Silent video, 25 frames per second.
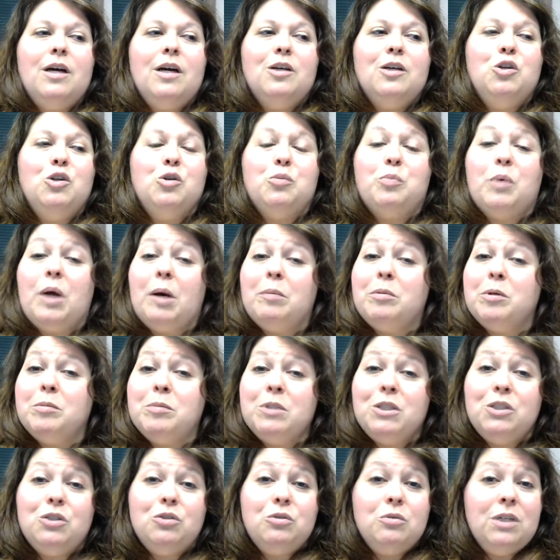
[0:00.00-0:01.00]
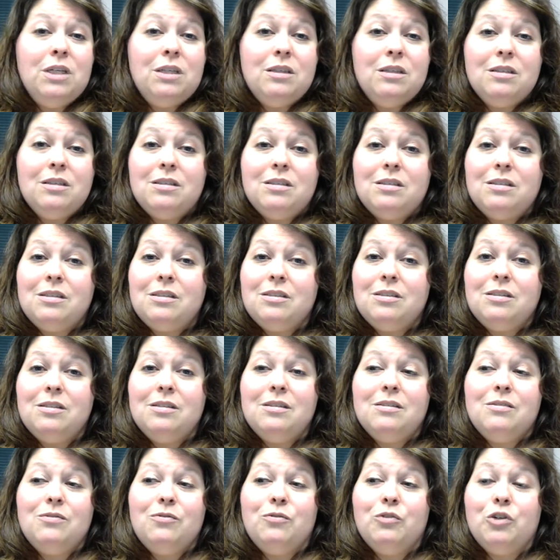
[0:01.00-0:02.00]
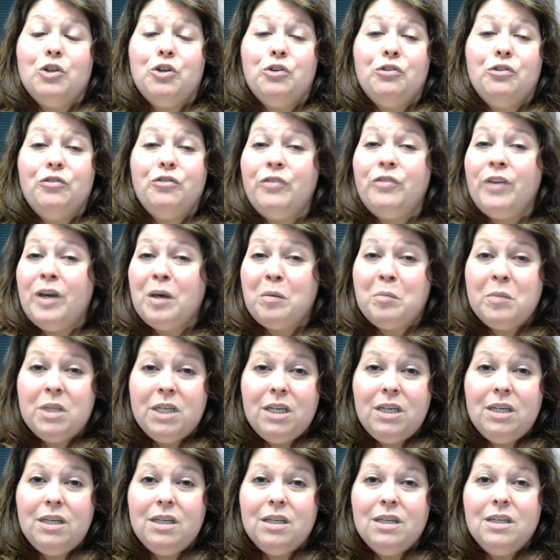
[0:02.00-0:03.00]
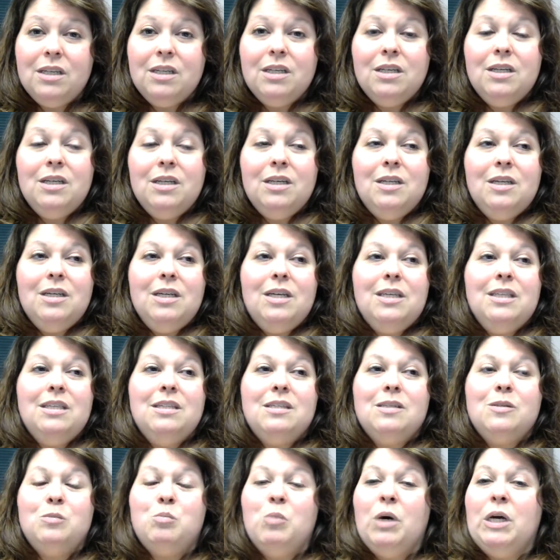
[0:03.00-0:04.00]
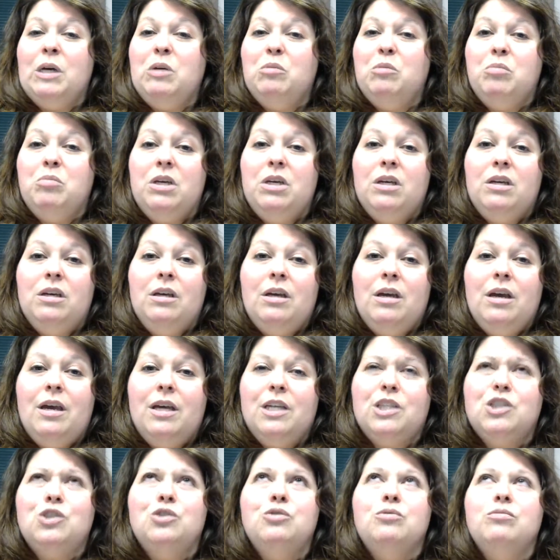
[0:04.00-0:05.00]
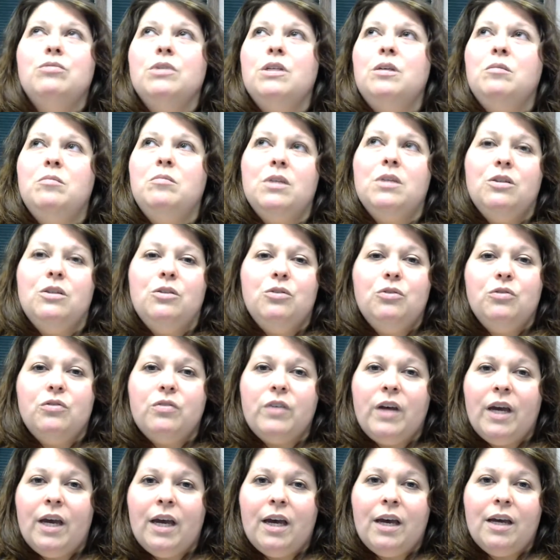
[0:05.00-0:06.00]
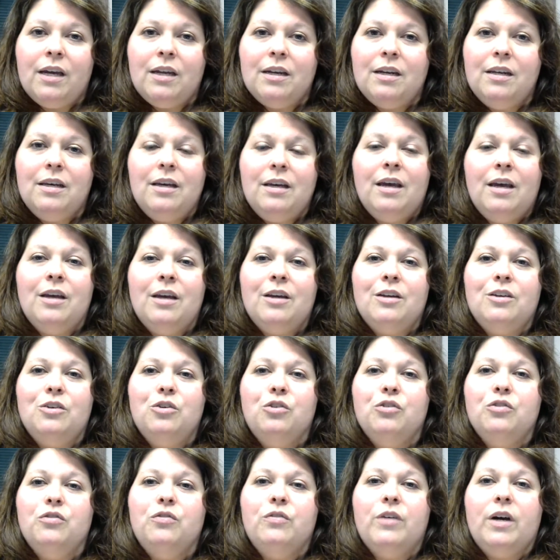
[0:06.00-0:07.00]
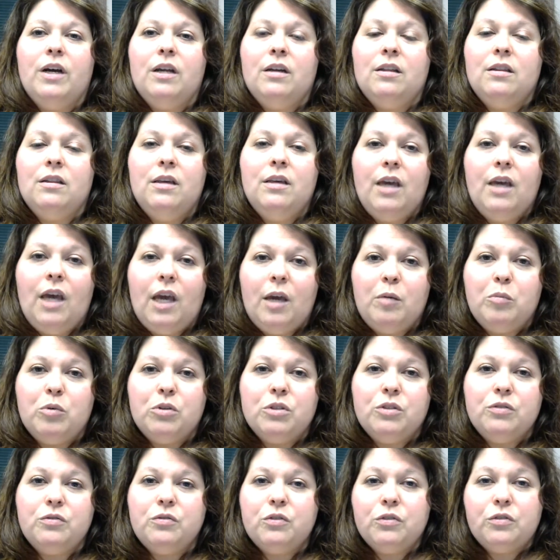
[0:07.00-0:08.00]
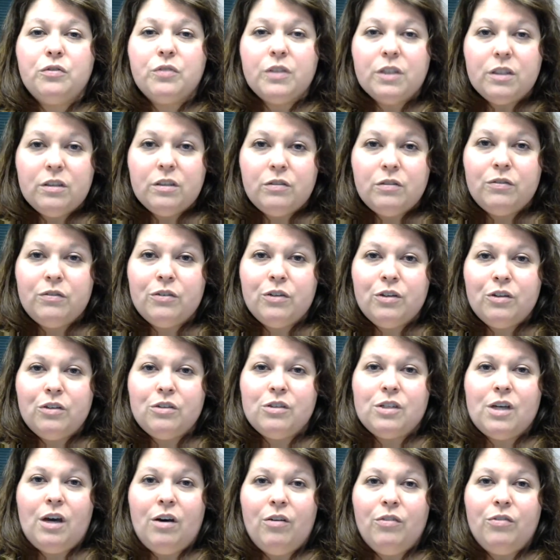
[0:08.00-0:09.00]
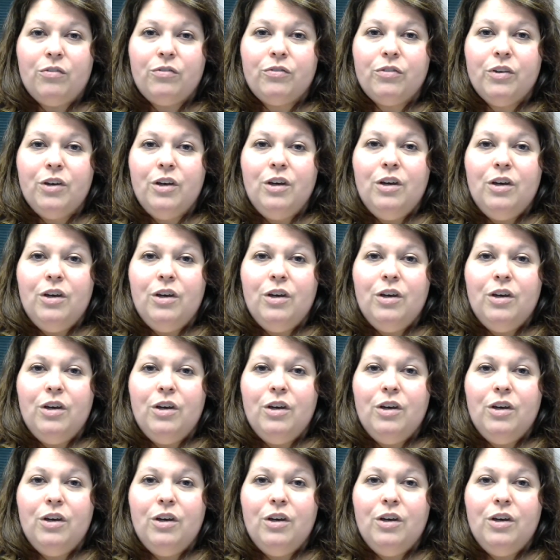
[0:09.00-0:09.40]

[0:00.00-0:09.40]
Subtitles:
You're probably doing this for your family. This might be a dream that you've had, and you're finally able to fulfill it for yourself.